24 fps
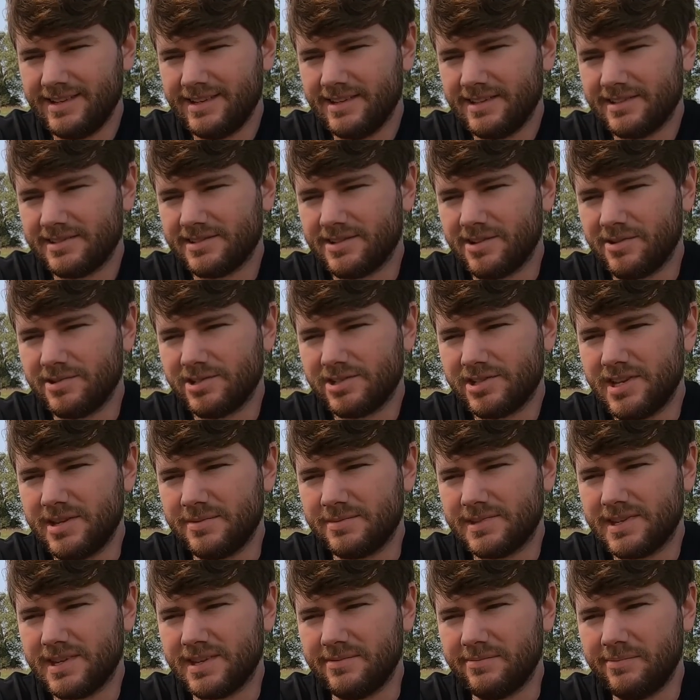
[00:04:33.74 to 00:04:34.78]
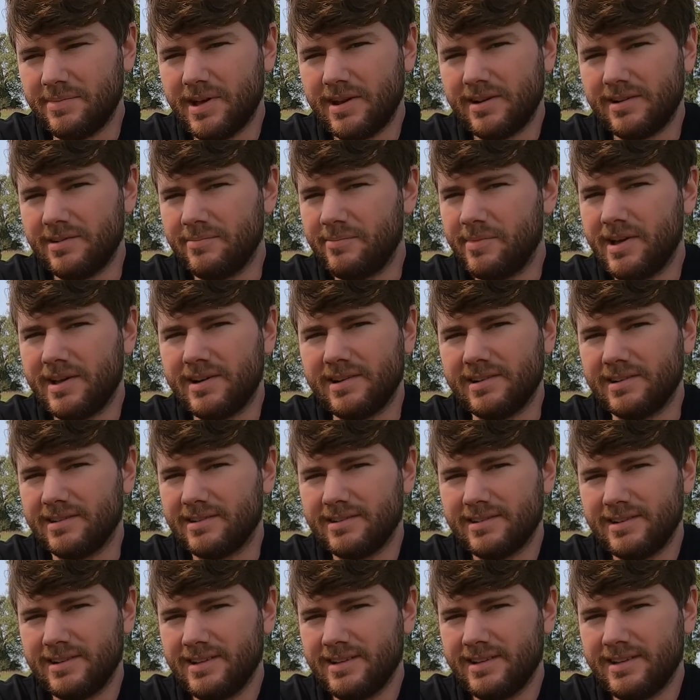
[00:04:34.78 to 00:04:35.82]
So it just keeps getting better and
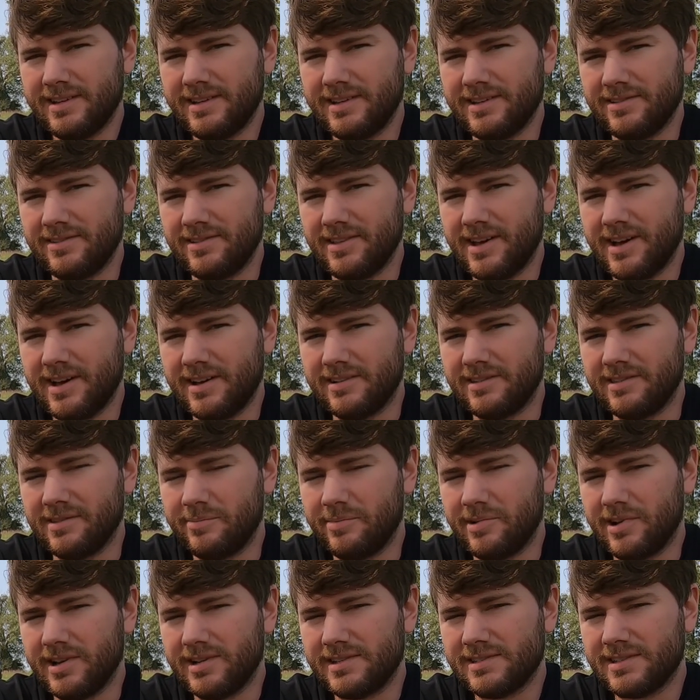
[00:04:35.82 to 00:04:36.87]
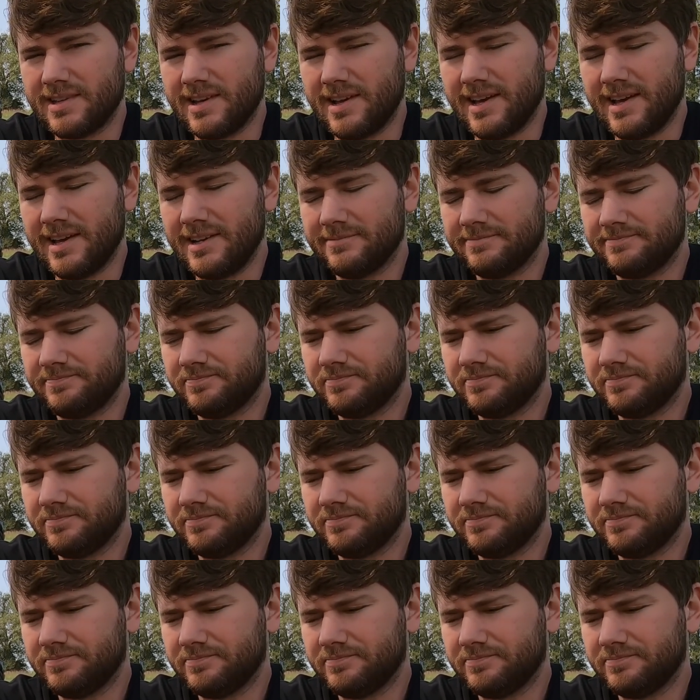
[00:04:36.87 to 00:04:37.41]
better, the hotter the brakes got.